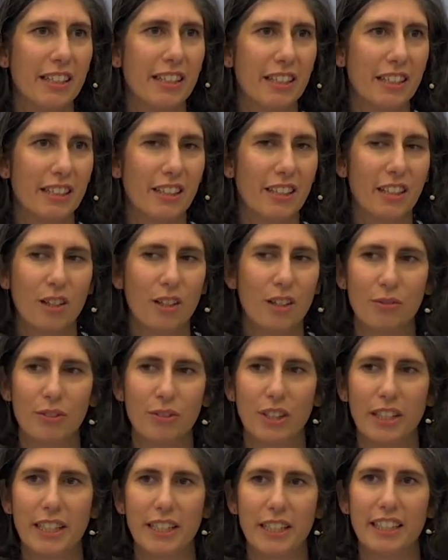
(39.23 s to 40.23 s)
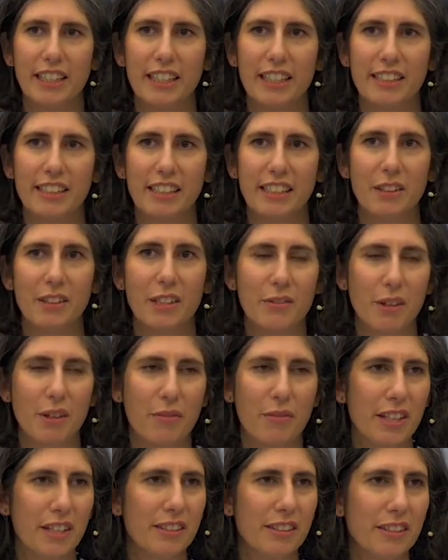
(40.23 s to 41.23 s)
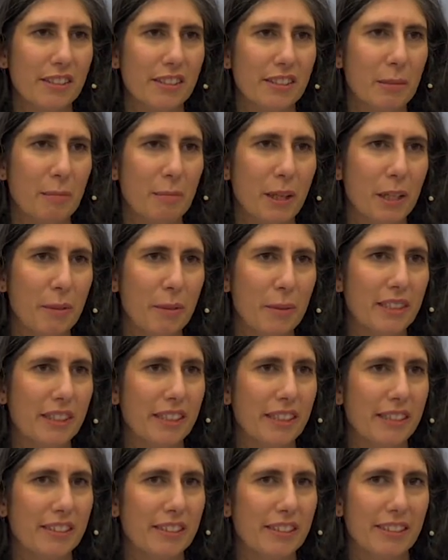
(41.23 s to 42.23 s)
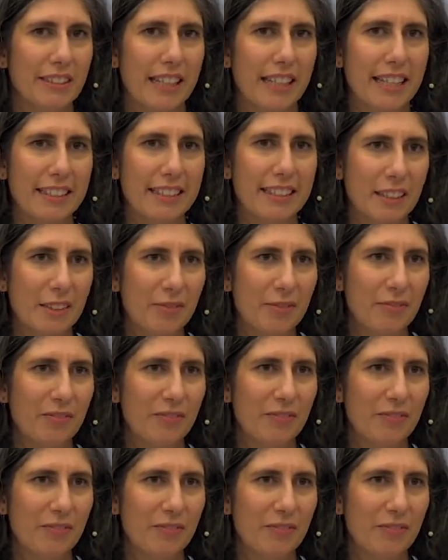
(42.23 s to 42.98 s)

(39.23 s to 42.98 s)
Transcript: uh, of the Legal and Executive Affairs Department at ESA.